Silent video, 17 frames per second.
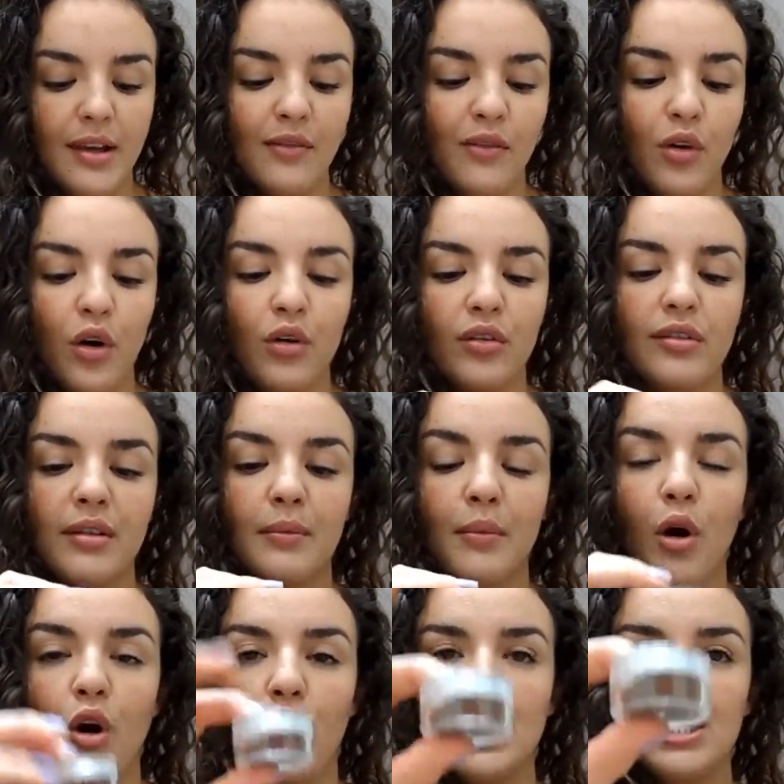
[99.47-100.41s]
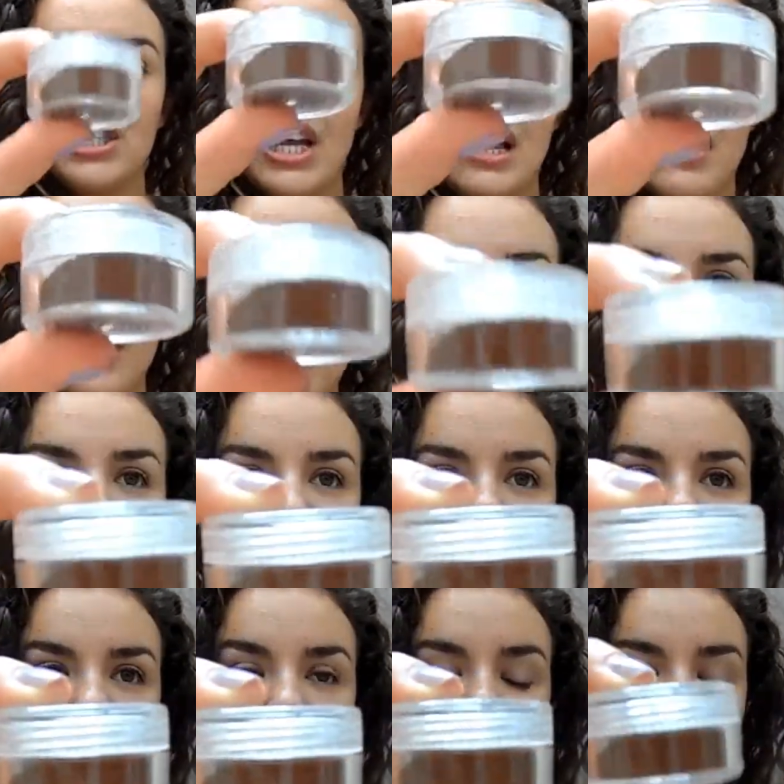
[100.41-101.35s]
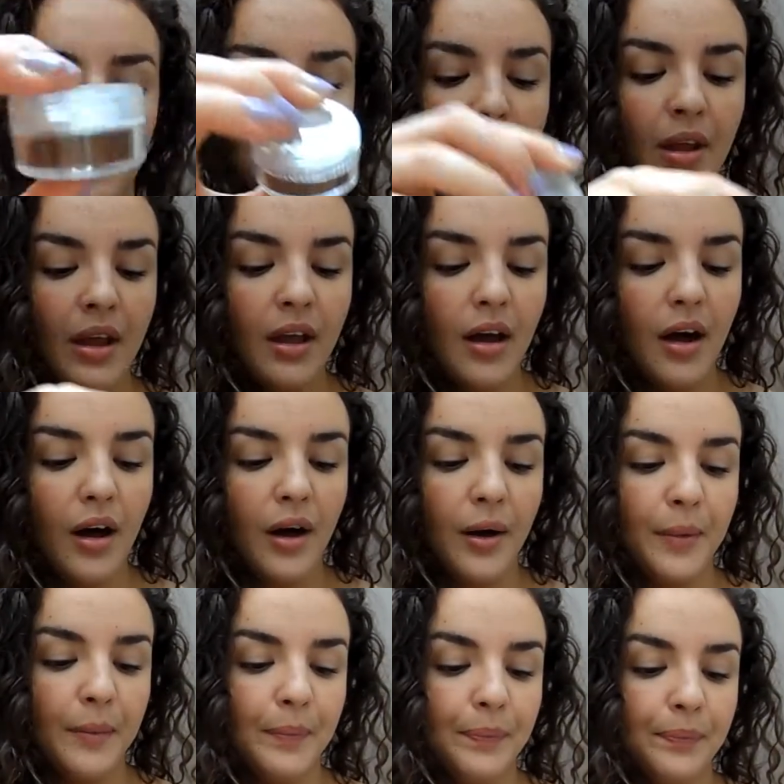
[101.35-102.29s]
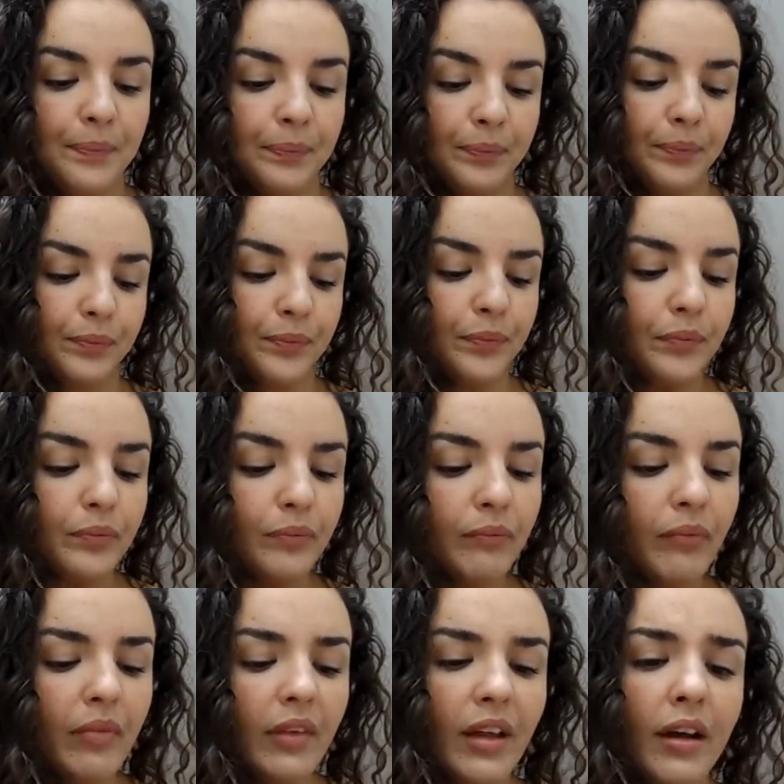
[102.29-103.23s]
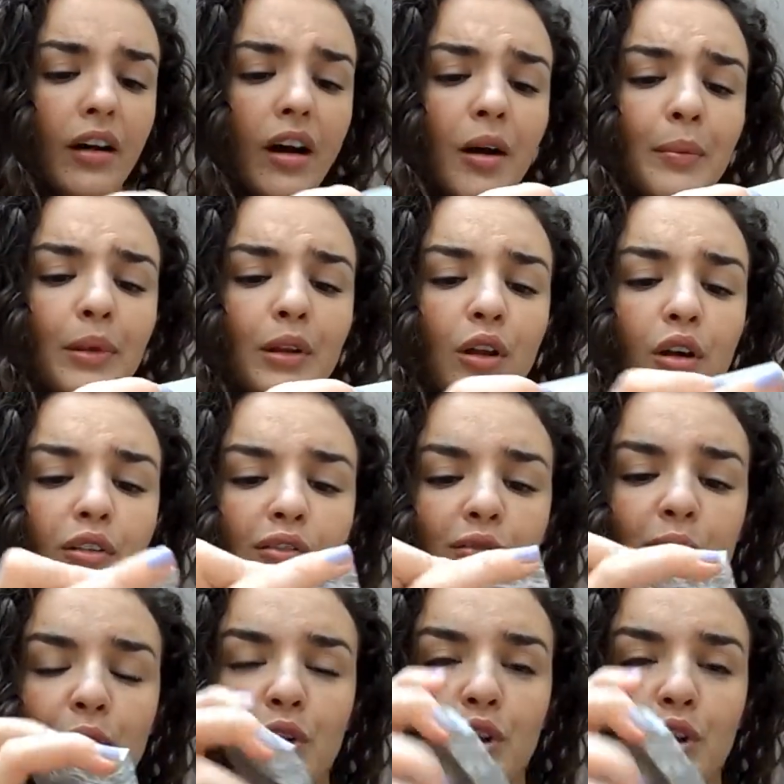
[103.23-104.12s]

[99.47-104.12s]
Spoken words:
So I've got some eyeshadows in here, a couple of